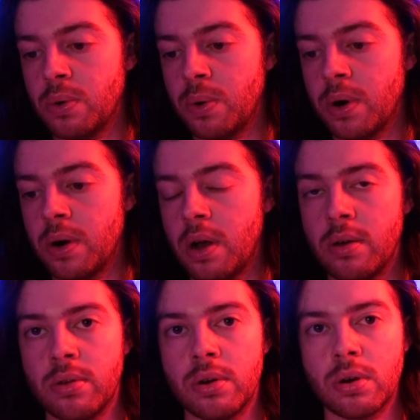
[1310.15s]
or
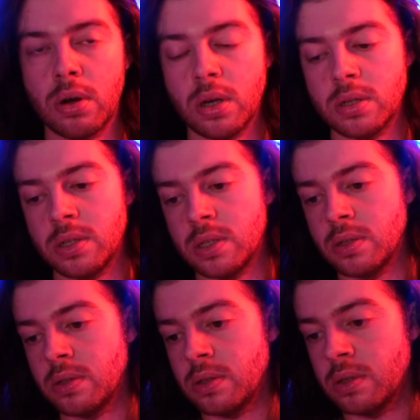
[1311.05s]
other
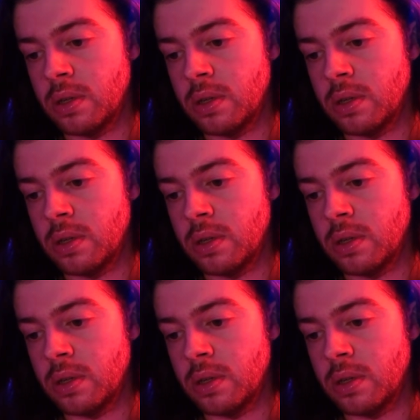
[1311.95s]
causes.